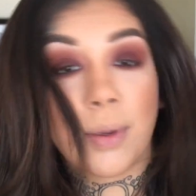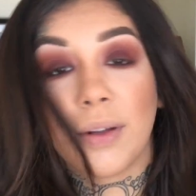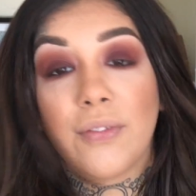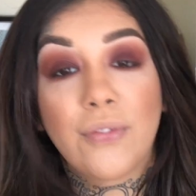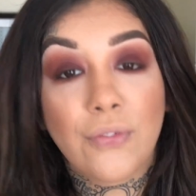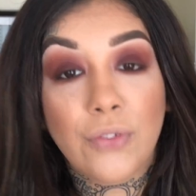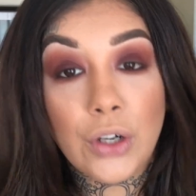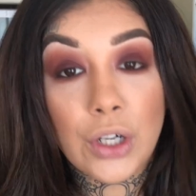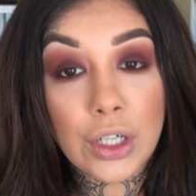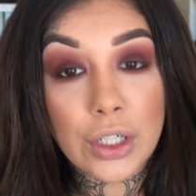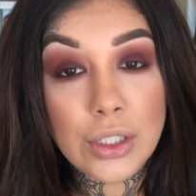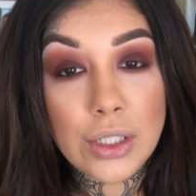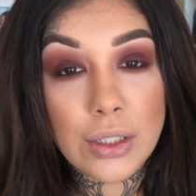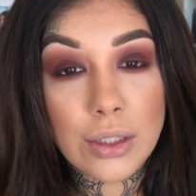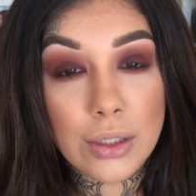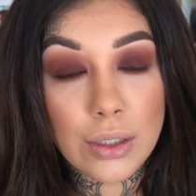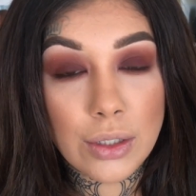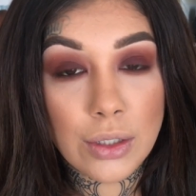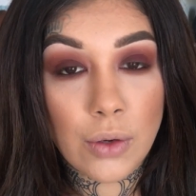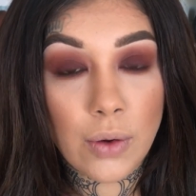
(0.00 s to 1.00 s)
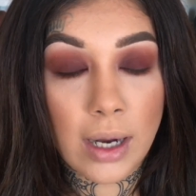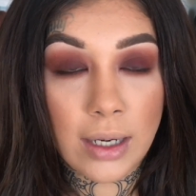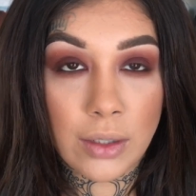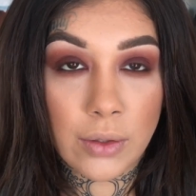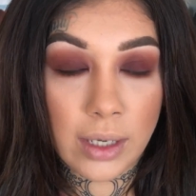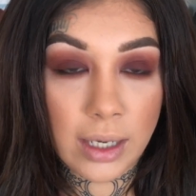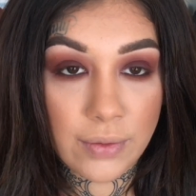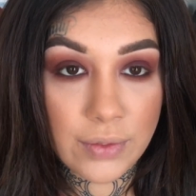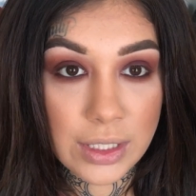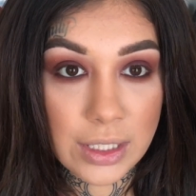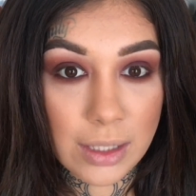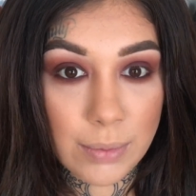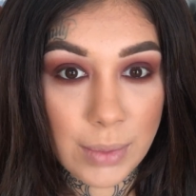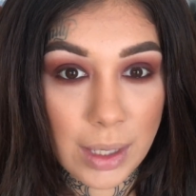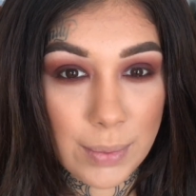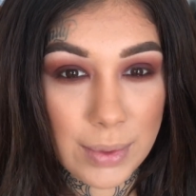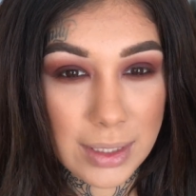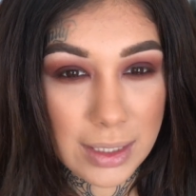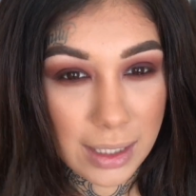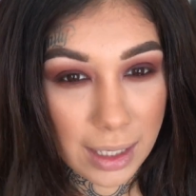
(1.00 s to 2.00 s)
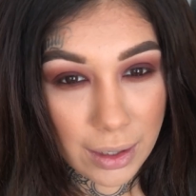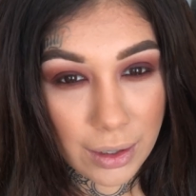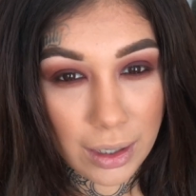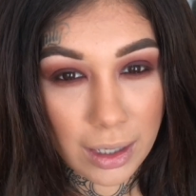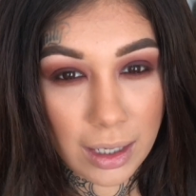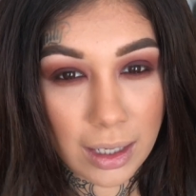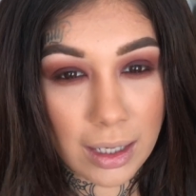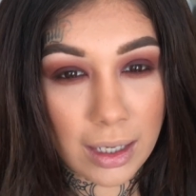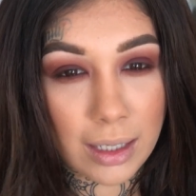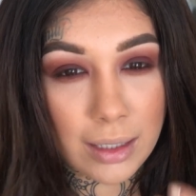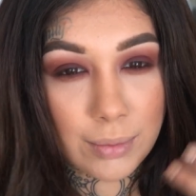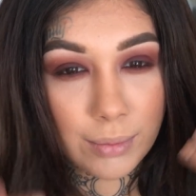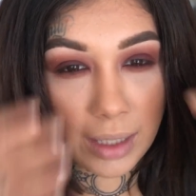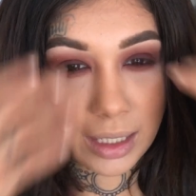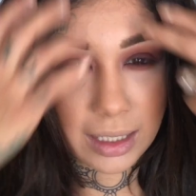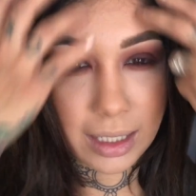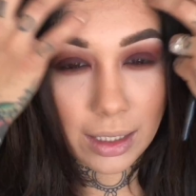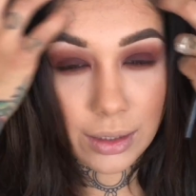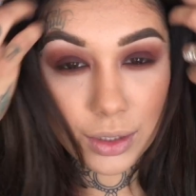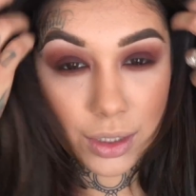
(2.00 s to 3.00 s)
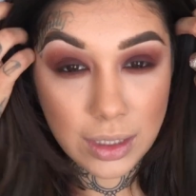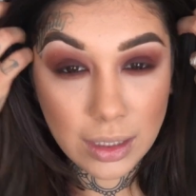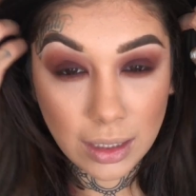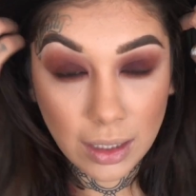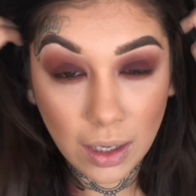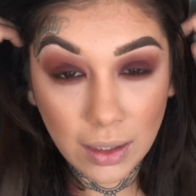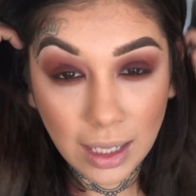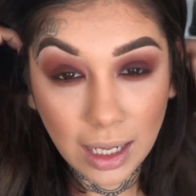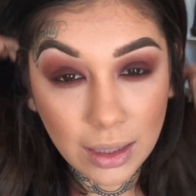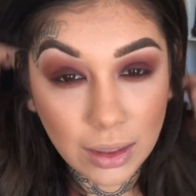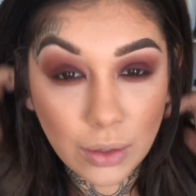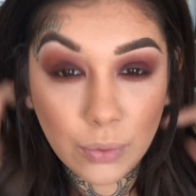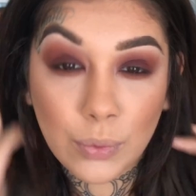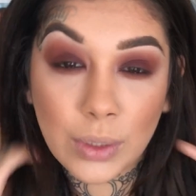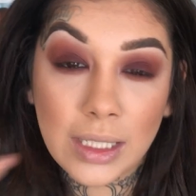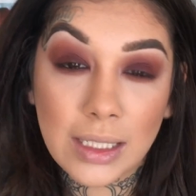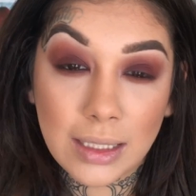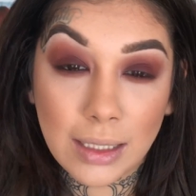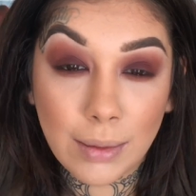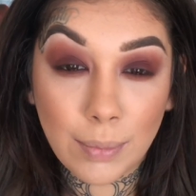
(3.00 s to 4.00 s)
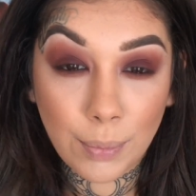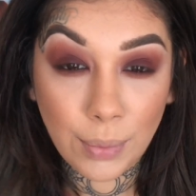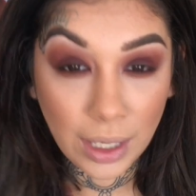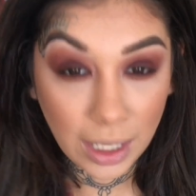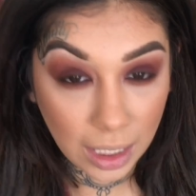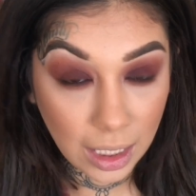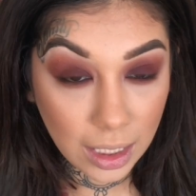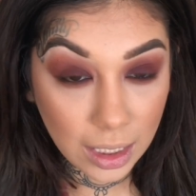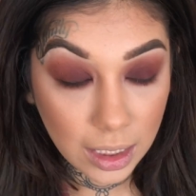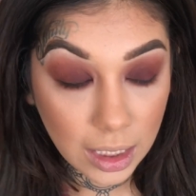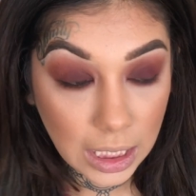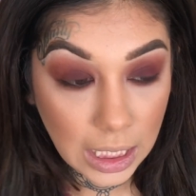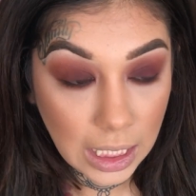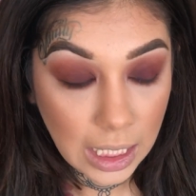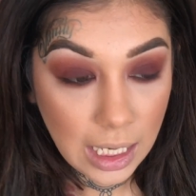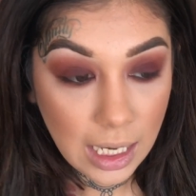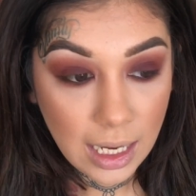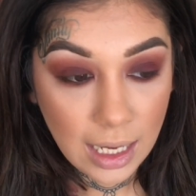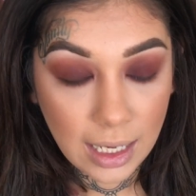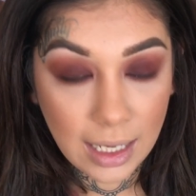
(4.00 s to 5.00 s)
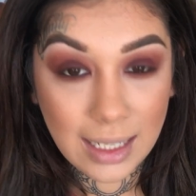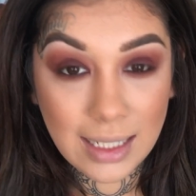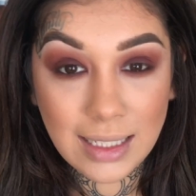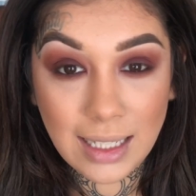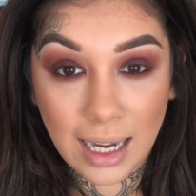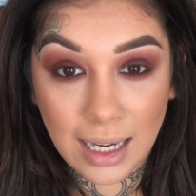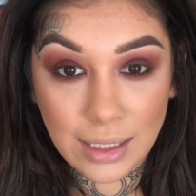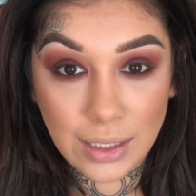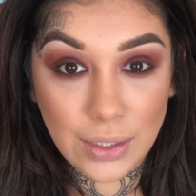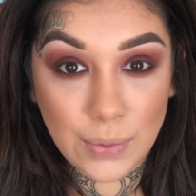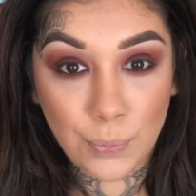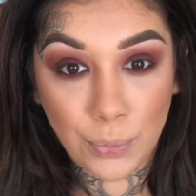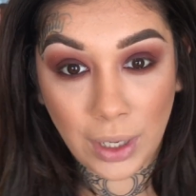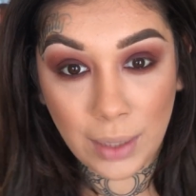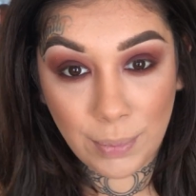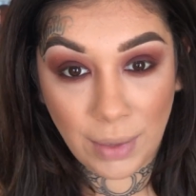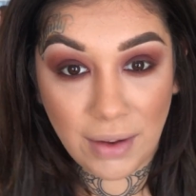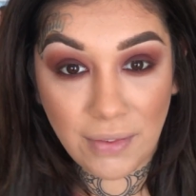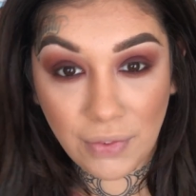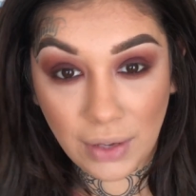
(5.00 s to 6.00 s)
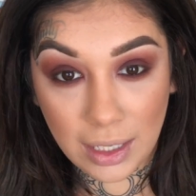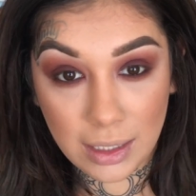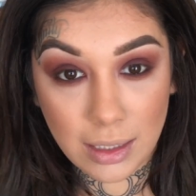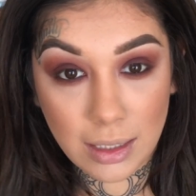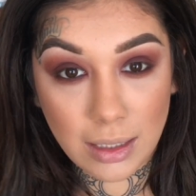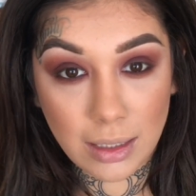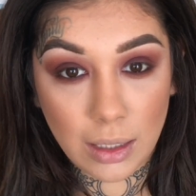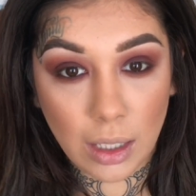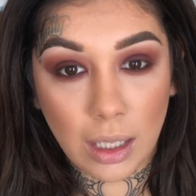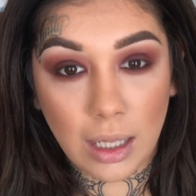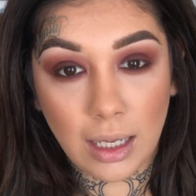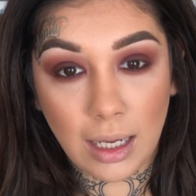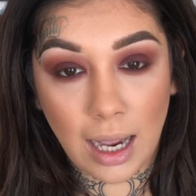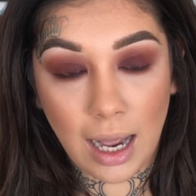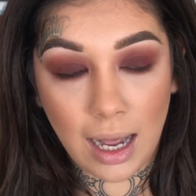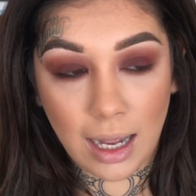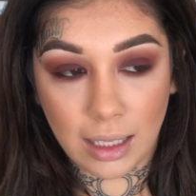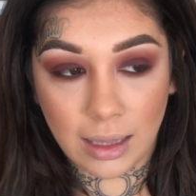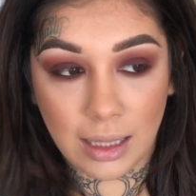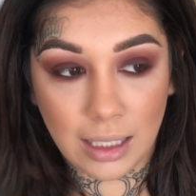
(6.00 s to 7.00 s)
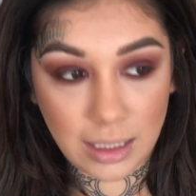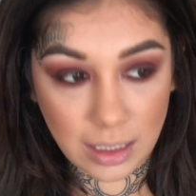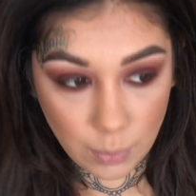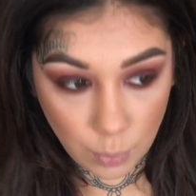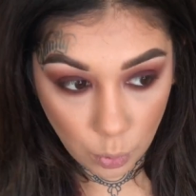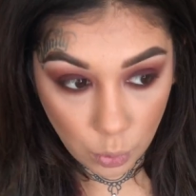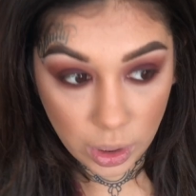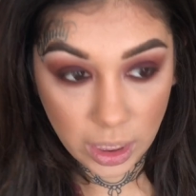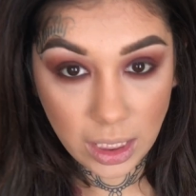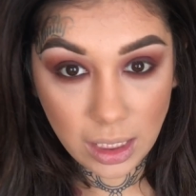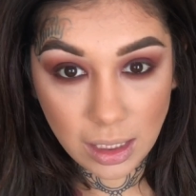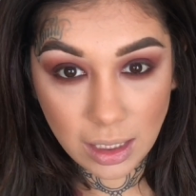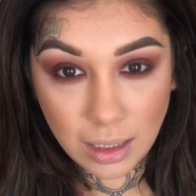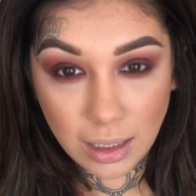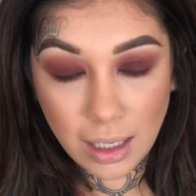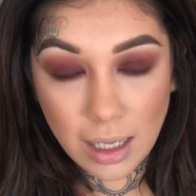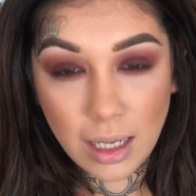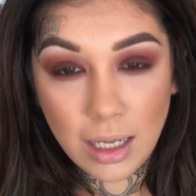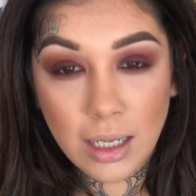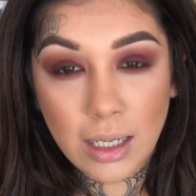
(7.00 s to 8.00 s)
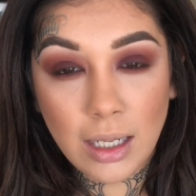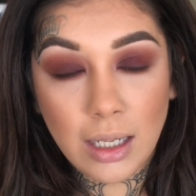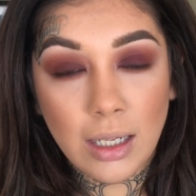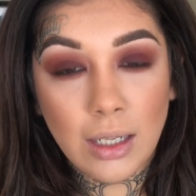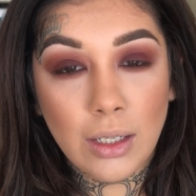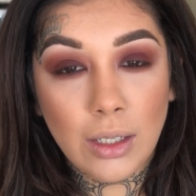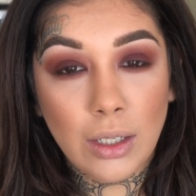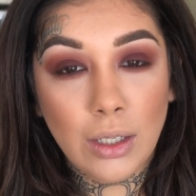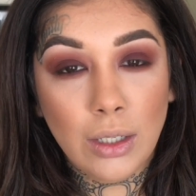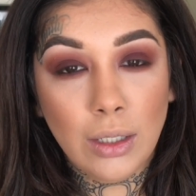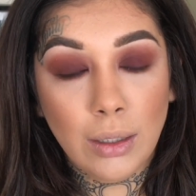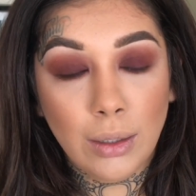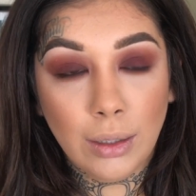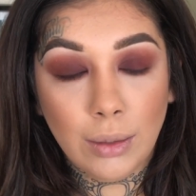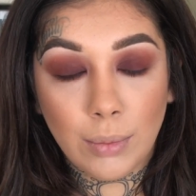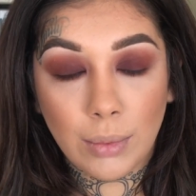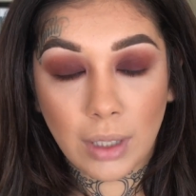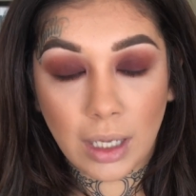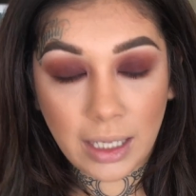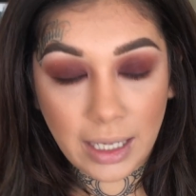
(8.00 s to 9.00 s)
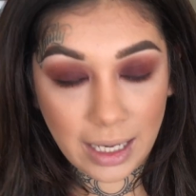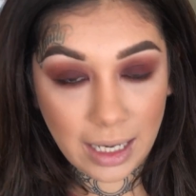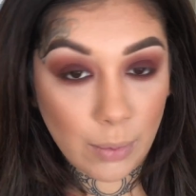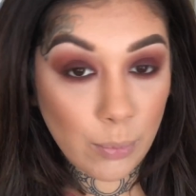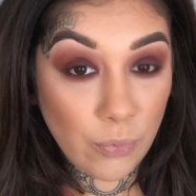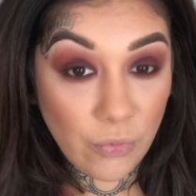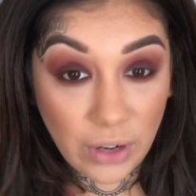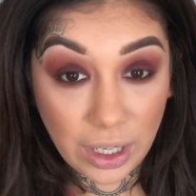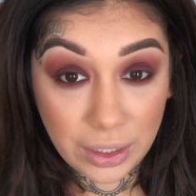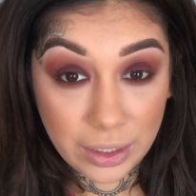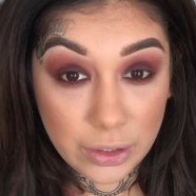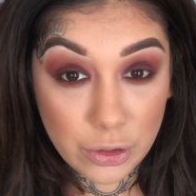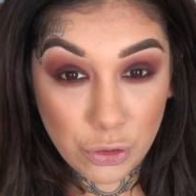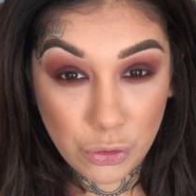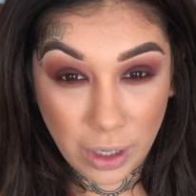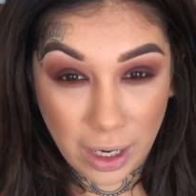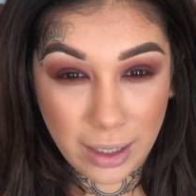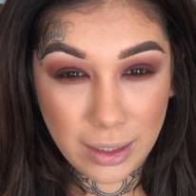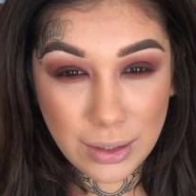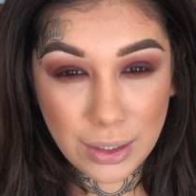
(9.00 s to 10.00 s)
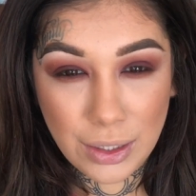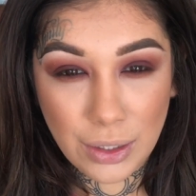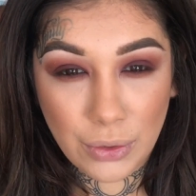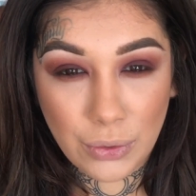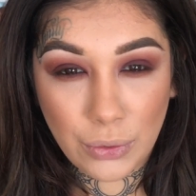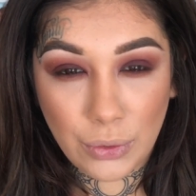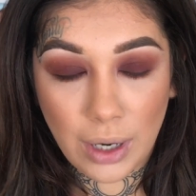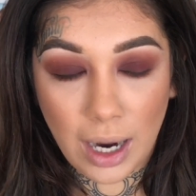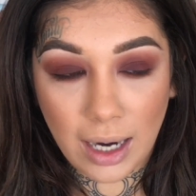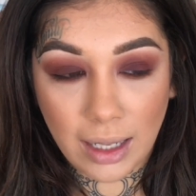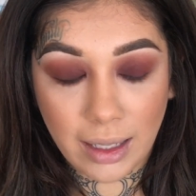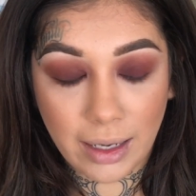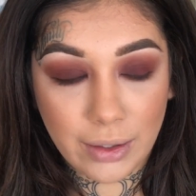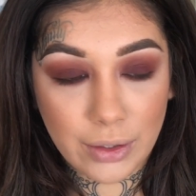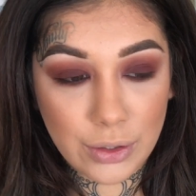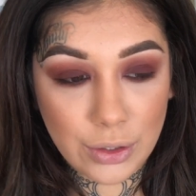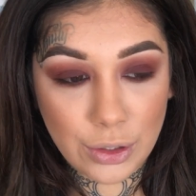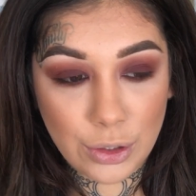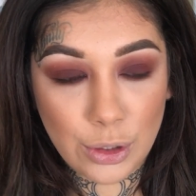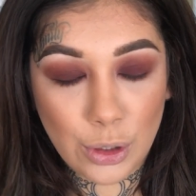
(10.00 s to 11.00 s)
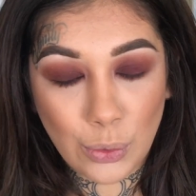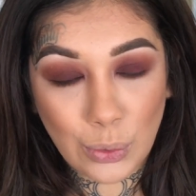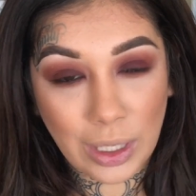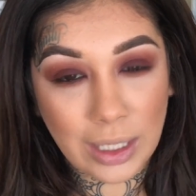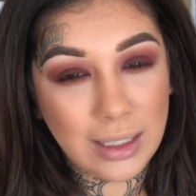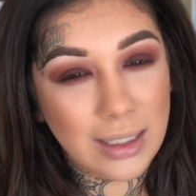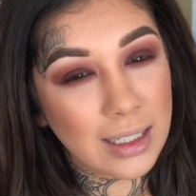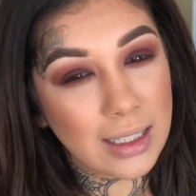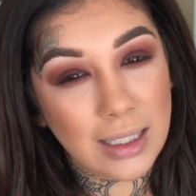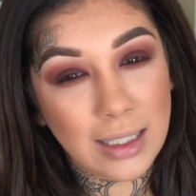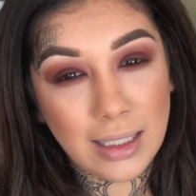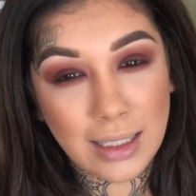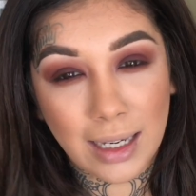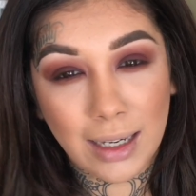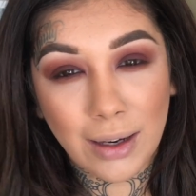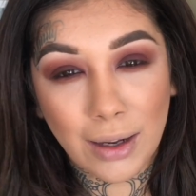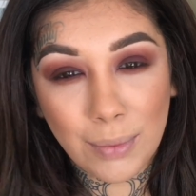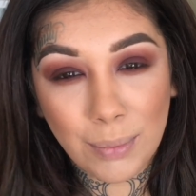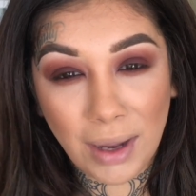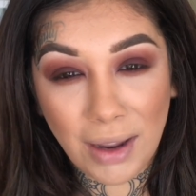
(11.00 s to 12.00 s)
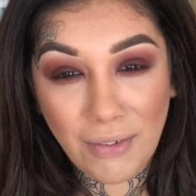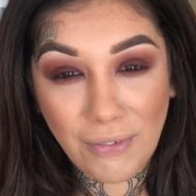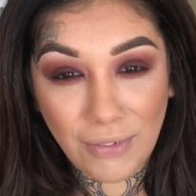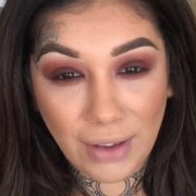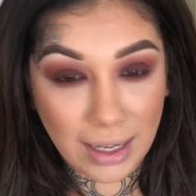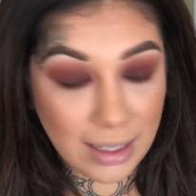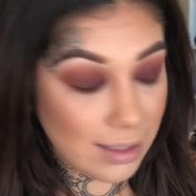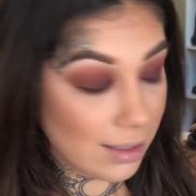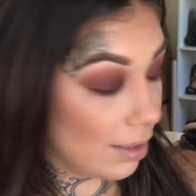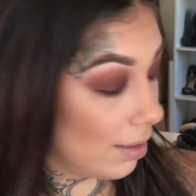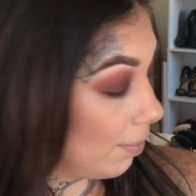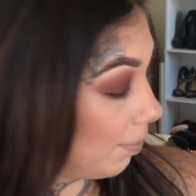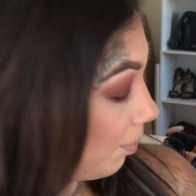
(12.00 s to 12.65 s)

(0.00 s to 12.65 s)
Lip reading: but first, so I know I haven't done my mascara and my lashes and all that. The reason being is I spray my face at this point. Again, I'm very dry, so highlighters don't like to stick on my face.